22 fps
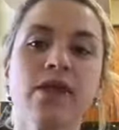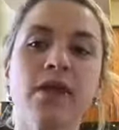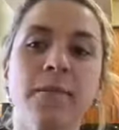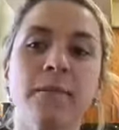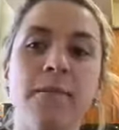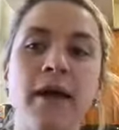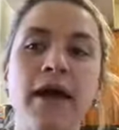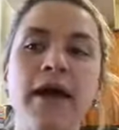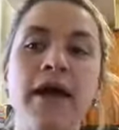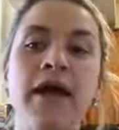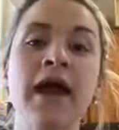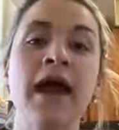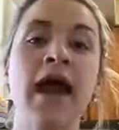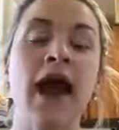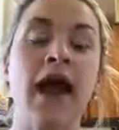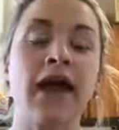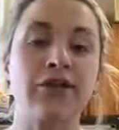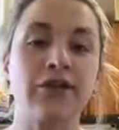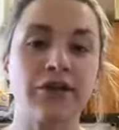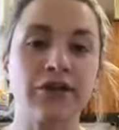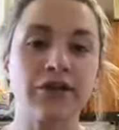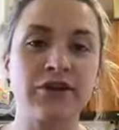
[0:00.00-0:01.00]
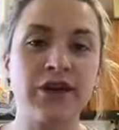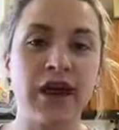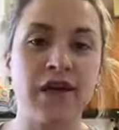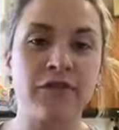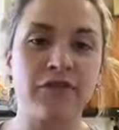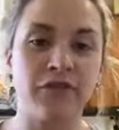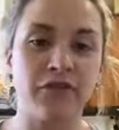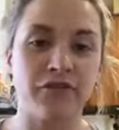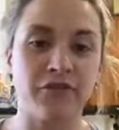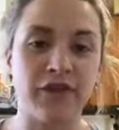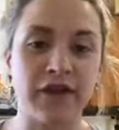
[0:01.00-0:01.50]
but I learned
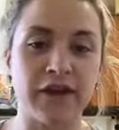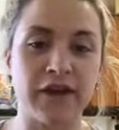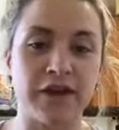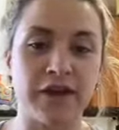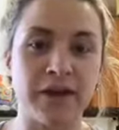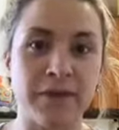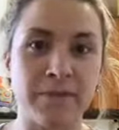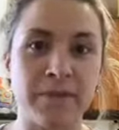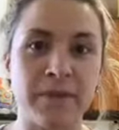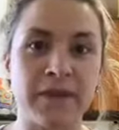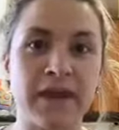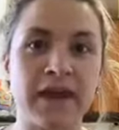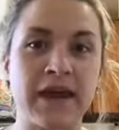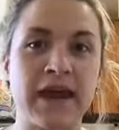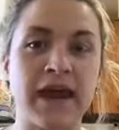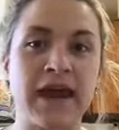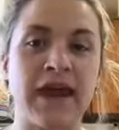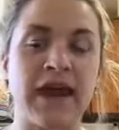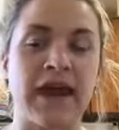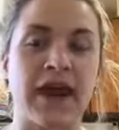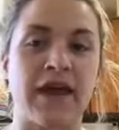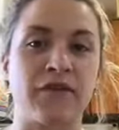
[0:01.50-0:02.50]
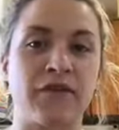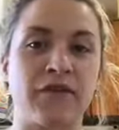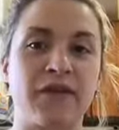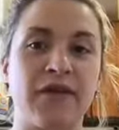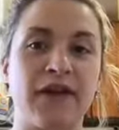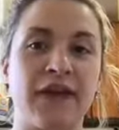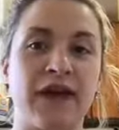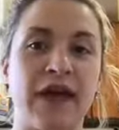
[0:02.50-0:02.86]
after figure competing and everything